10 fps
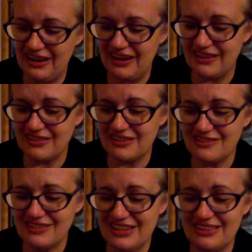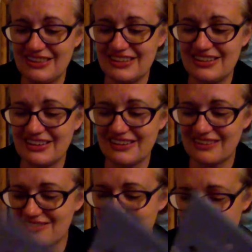And they're saying the
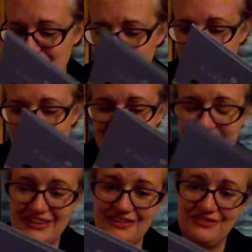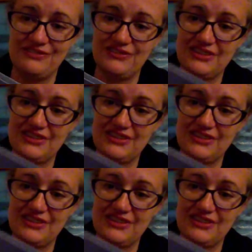deluxe sample of